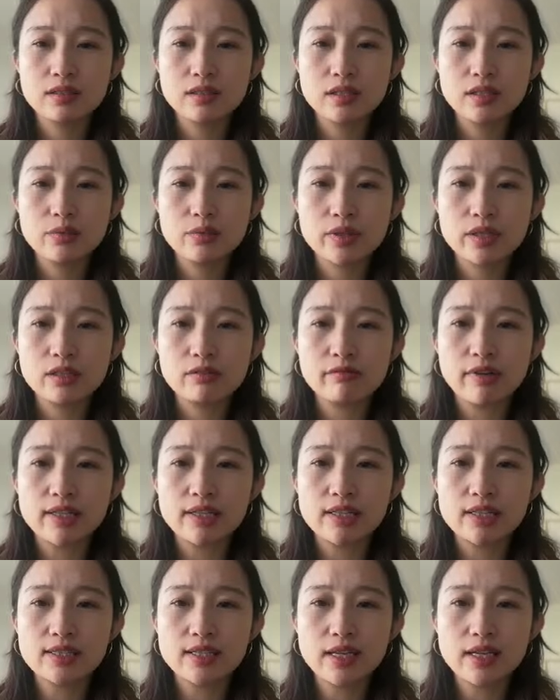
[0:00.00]
And we're going to write
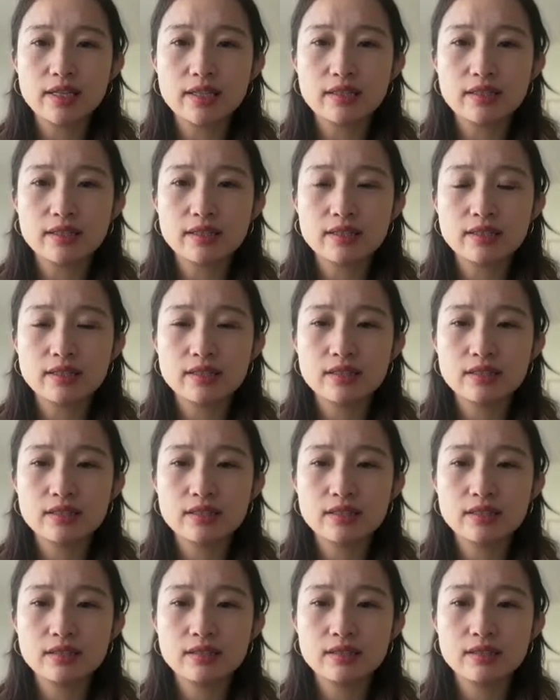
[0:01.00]
these settings.
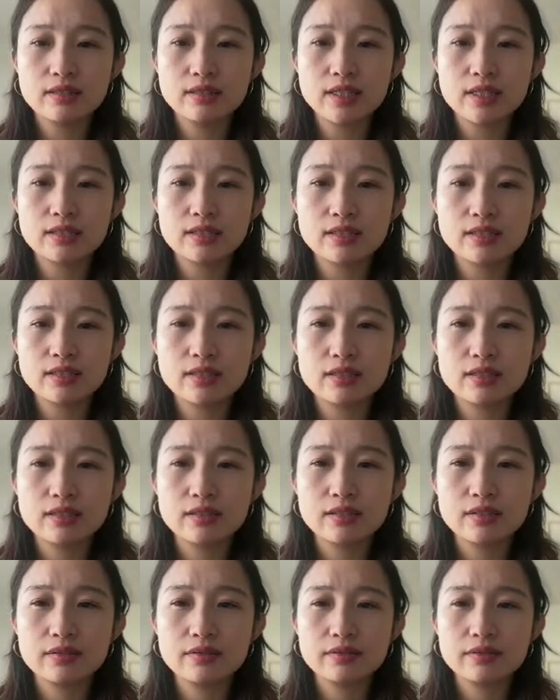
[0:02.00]
Next.
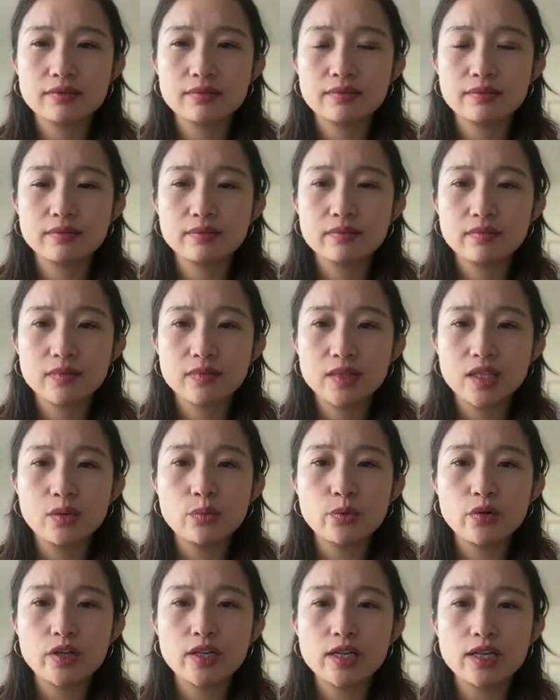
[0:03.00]
And
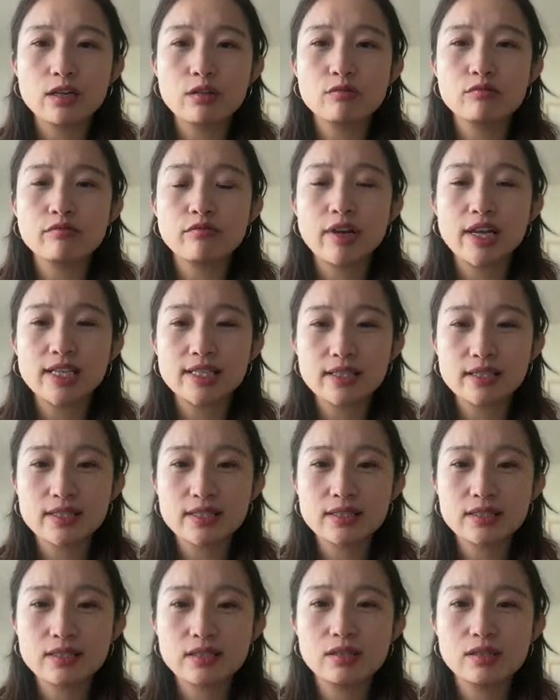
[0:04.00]
we're going to
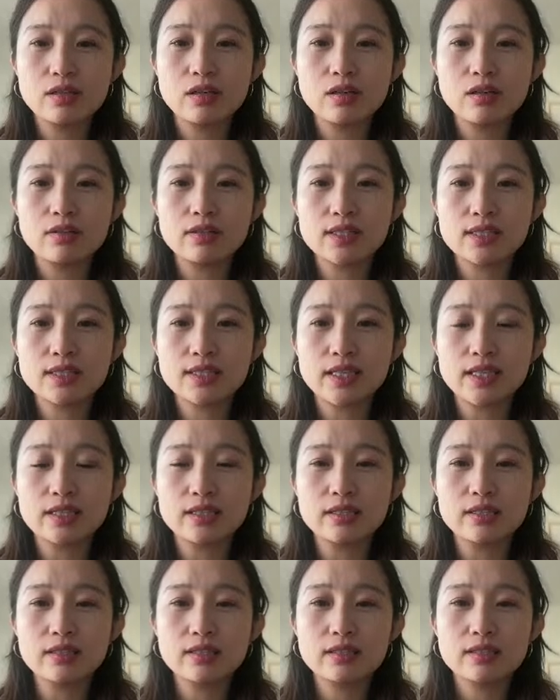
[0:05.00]
erase all this
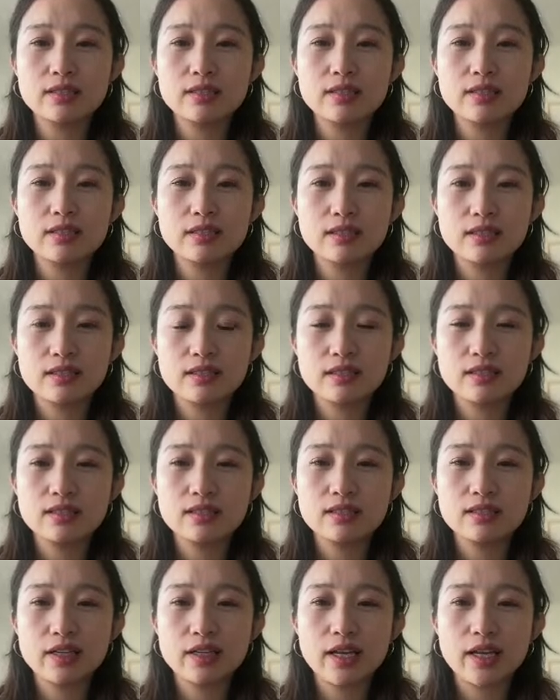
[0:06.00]
data.
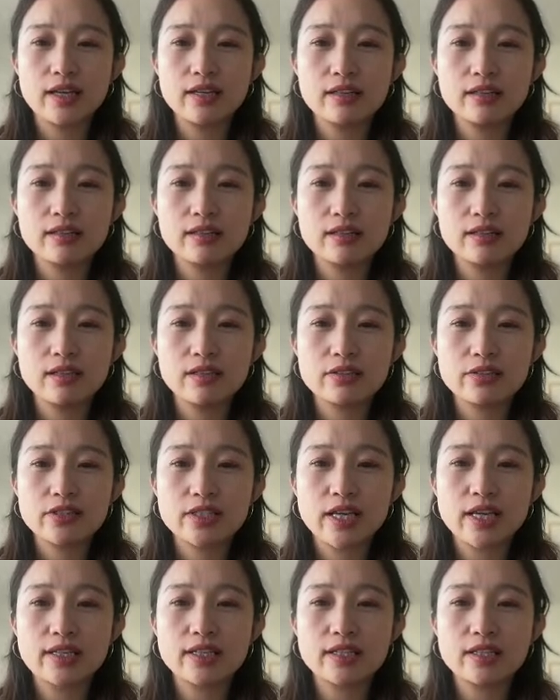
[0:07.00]
Okay.
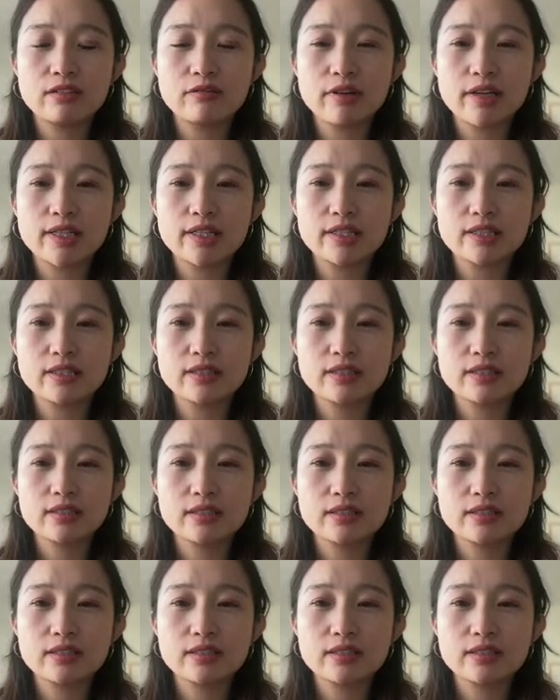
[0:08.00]
Understand and erase.